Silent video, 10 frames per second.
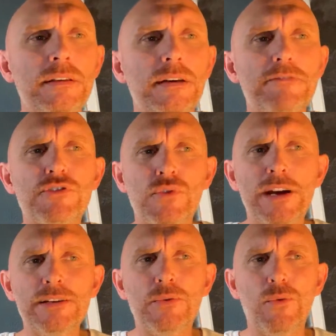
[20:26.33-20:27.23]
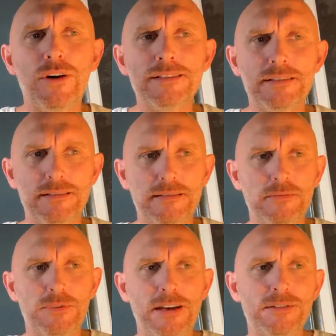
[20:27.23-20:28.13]
I've tried it once
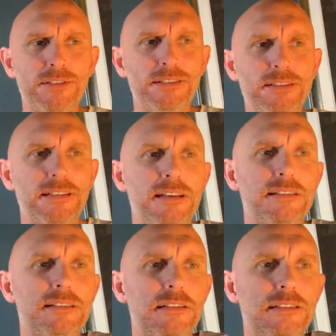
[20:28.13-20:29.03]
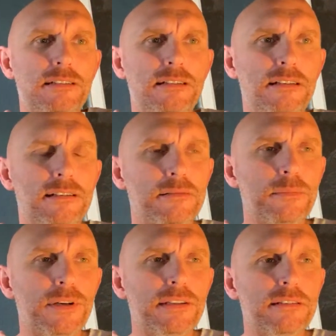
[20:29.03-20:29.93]
without success,
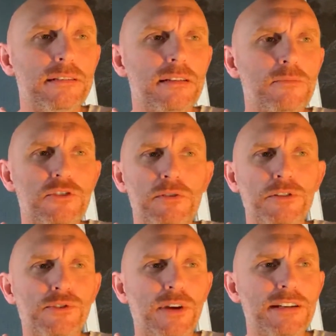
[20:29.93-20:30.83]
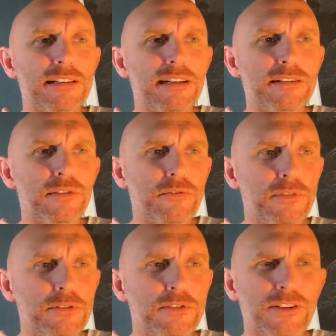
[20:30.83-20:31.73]
but I'm sure I'll try it again in the
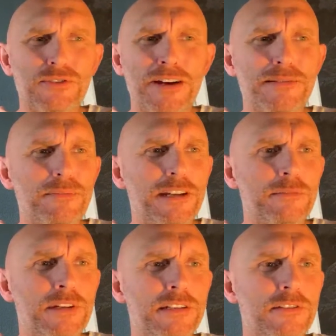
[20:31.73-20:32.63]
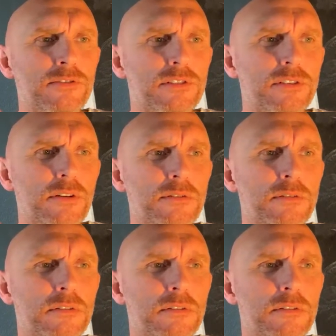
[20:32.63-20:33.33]
future. I tried it many, many years ago.